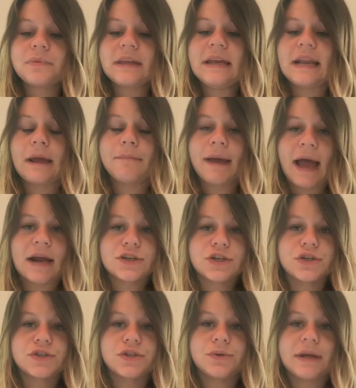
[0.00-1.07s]
and I packed
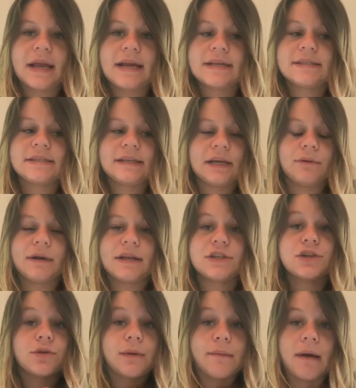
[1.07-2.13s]
her suitcase to get ready
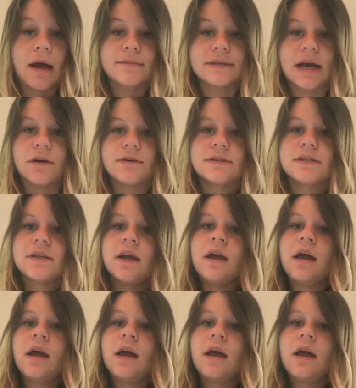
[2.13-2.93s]
to go to my mom's house,